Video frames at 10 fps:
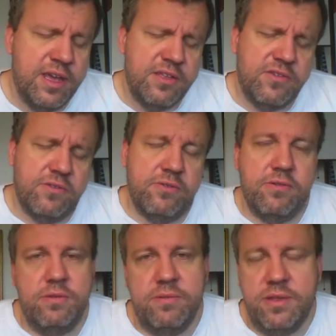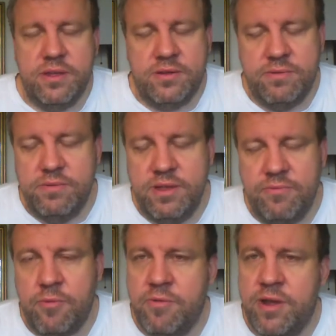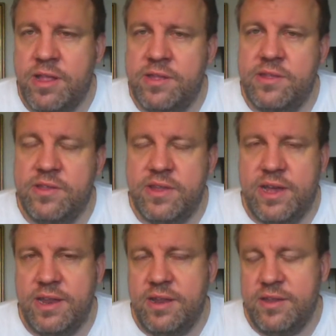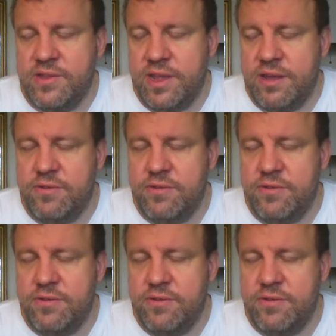So Evo Morales decided to say,